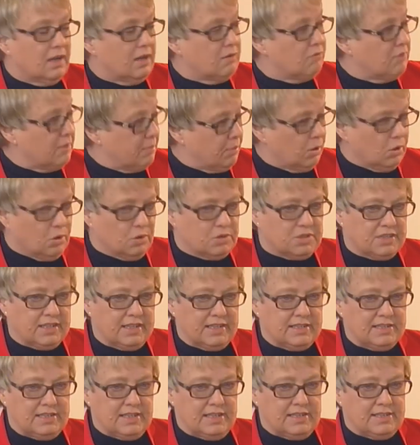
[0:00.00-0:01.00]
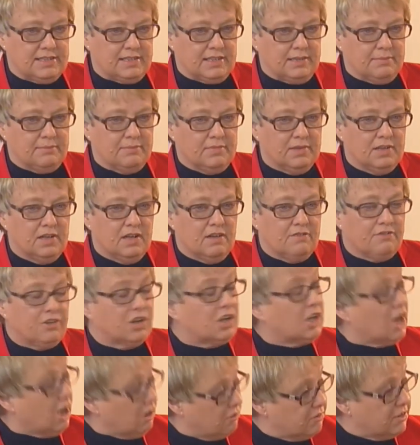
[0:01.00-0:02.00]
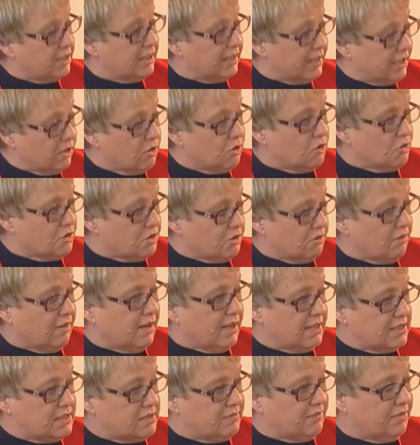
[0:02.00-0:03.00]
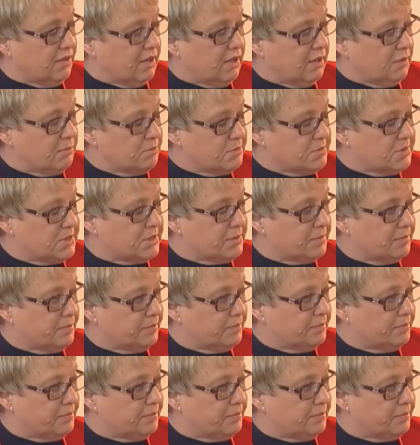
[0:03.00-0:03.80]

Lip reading: reporting system for currently authorised firms?